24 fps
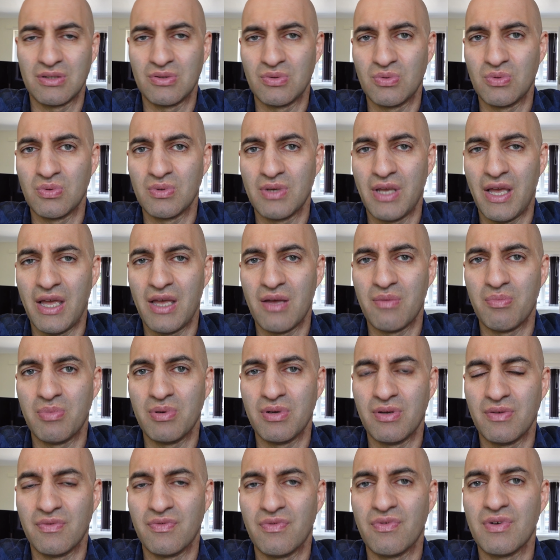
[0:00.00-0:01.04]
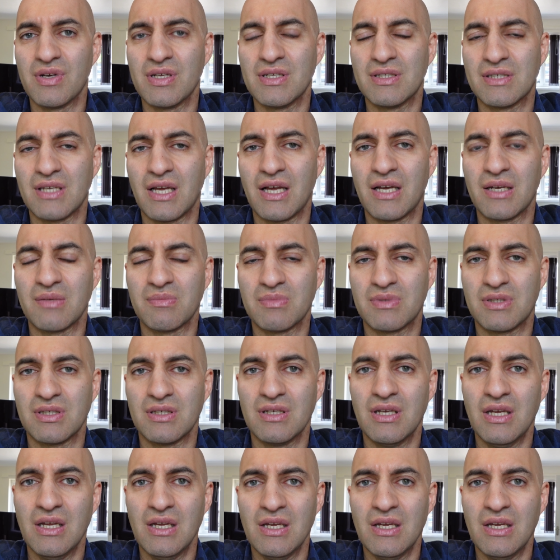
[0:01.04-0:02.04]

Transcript: do get a bit of free time to